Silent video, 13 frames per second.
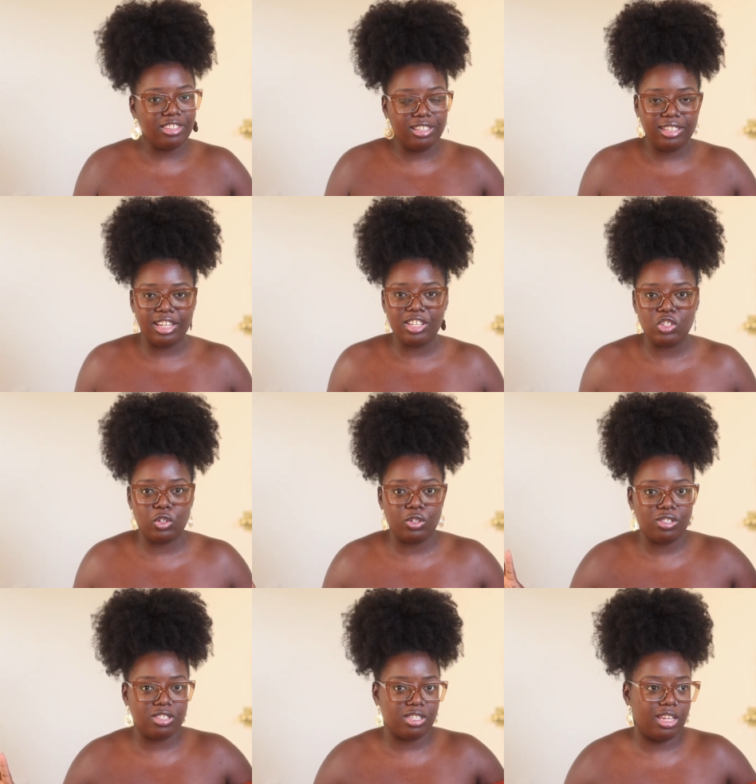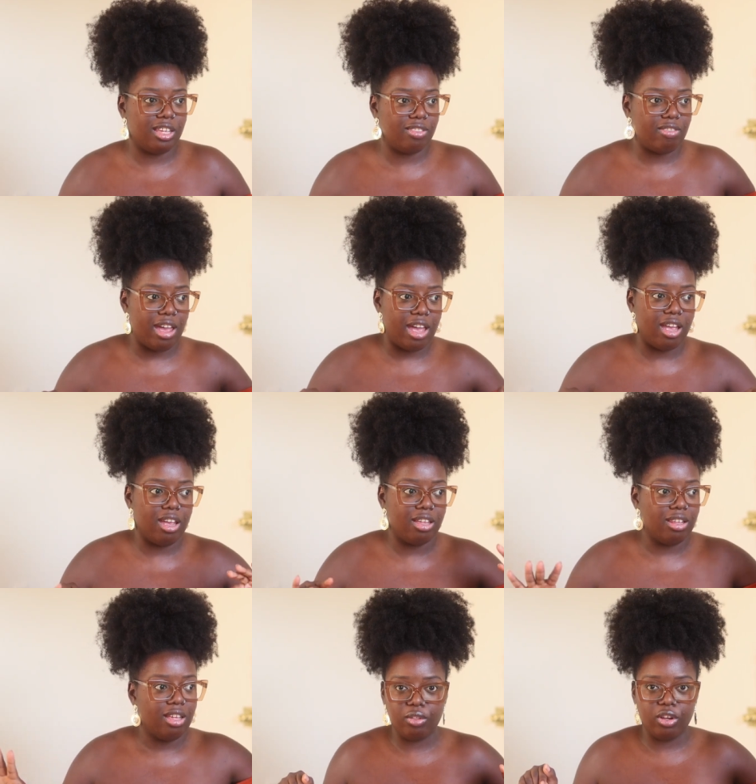the links, you'll see
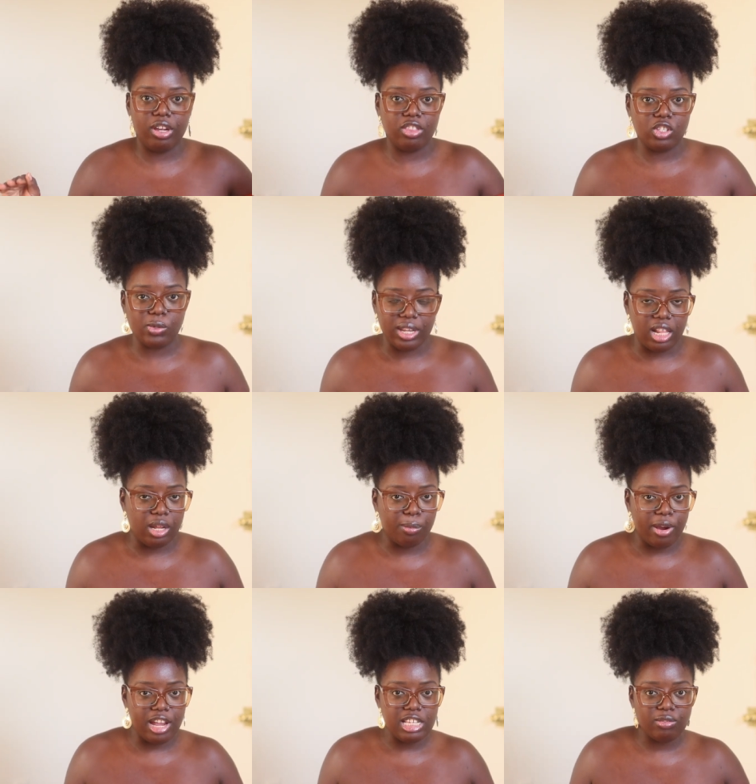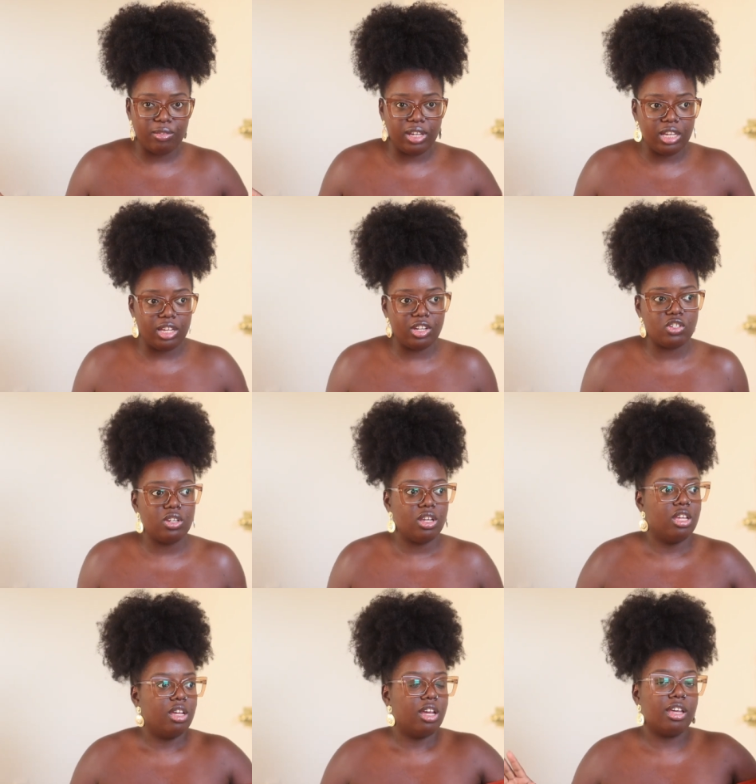that they're in the $20 price range.
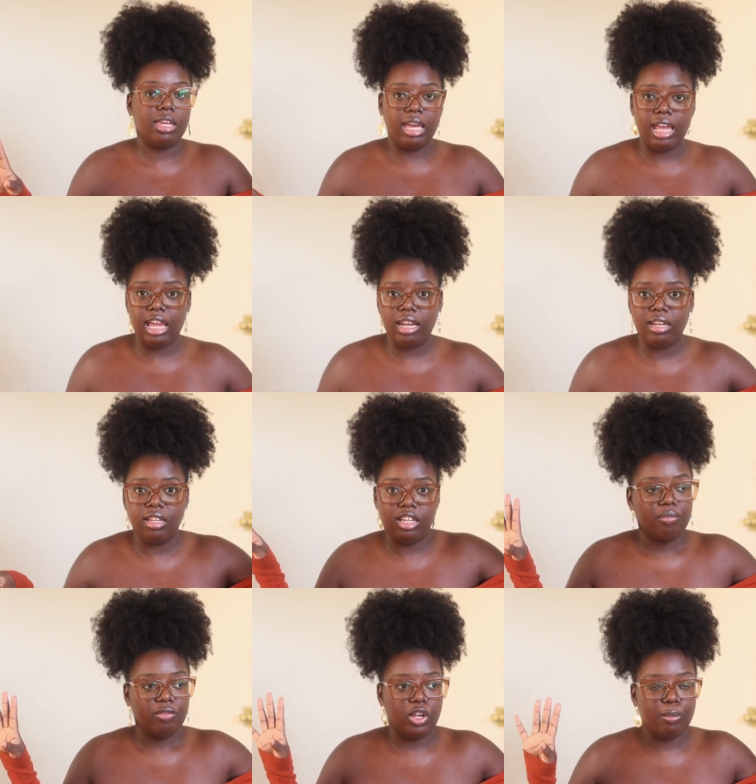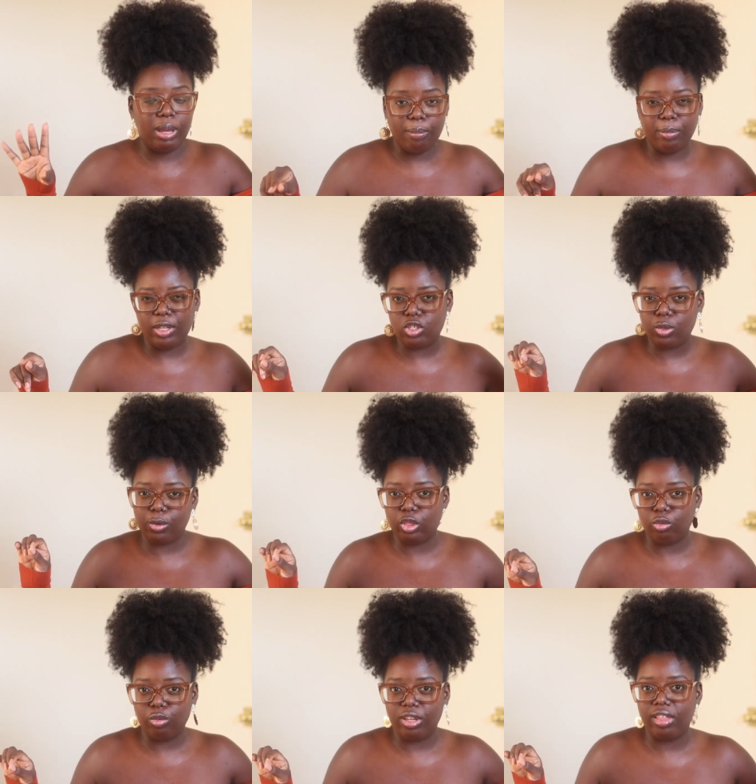Again, there might be 2
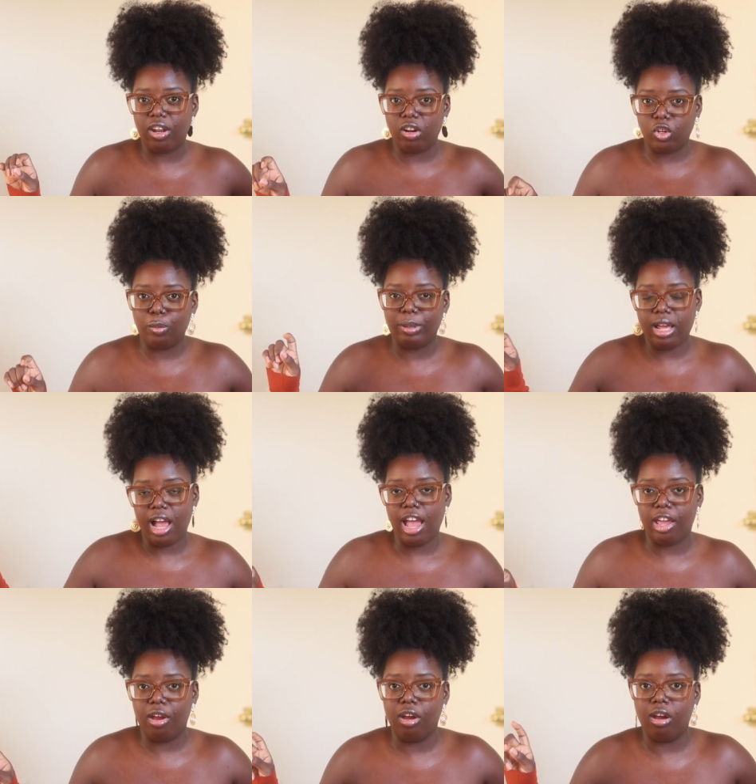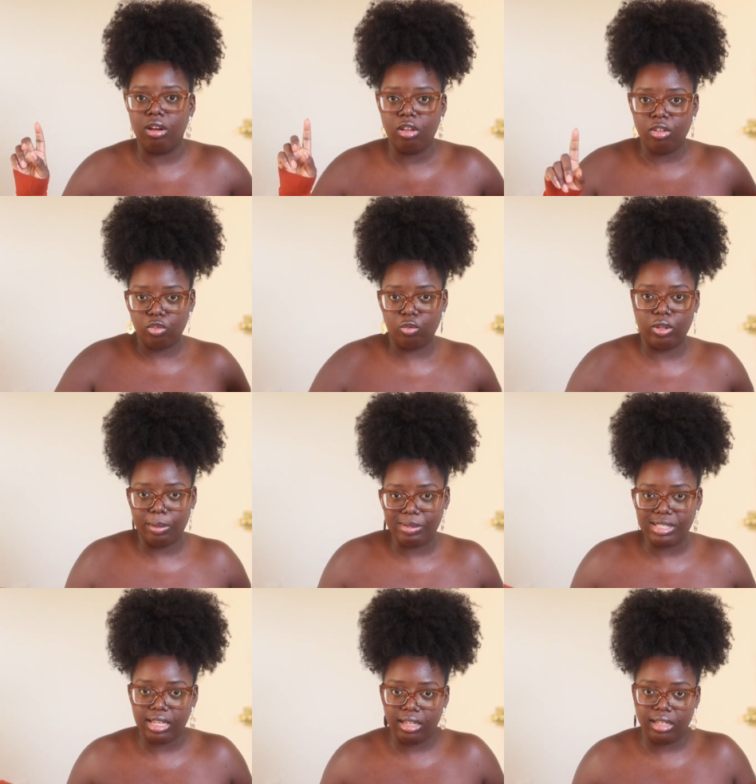or 3 that are a little bit higher through the
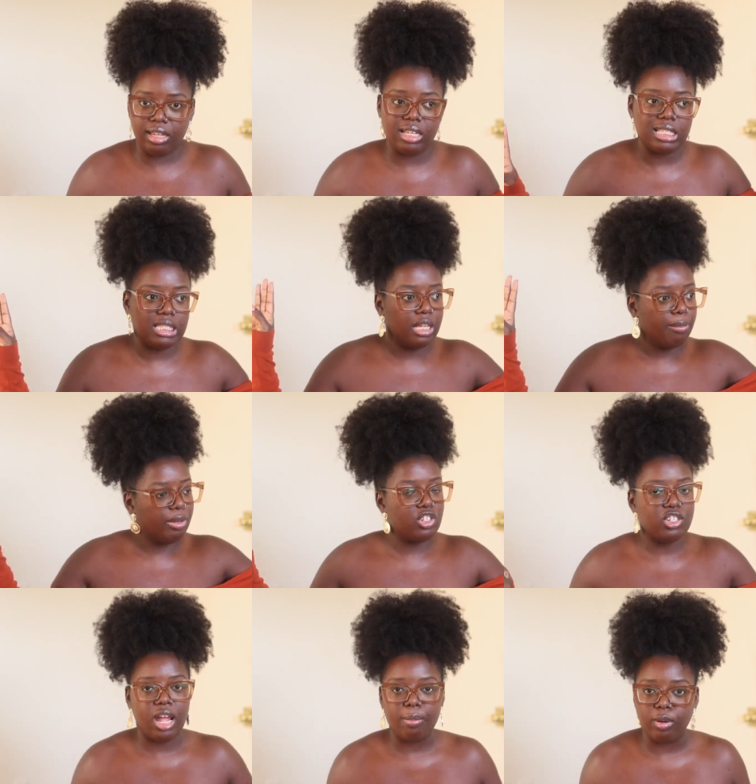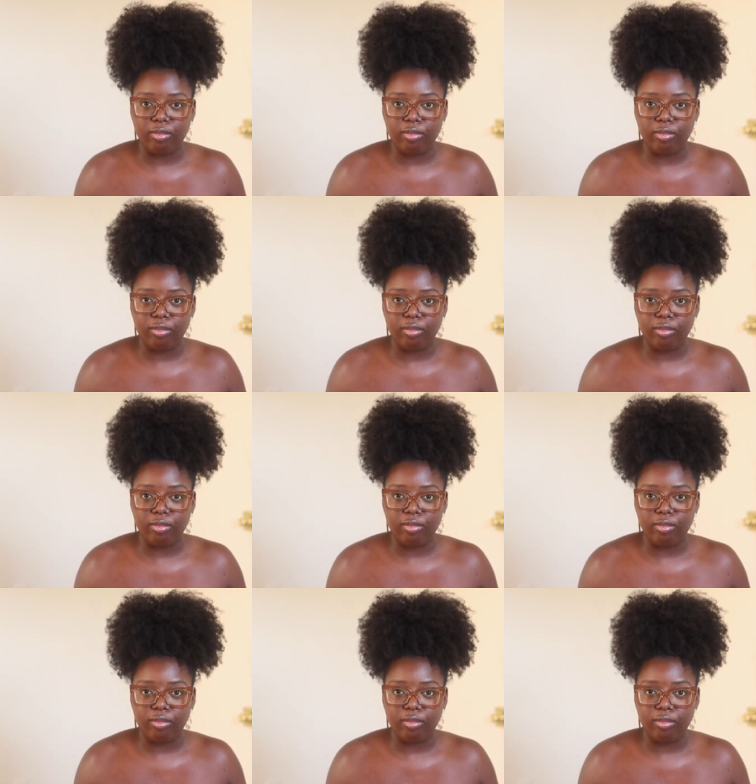Amazon links, but shop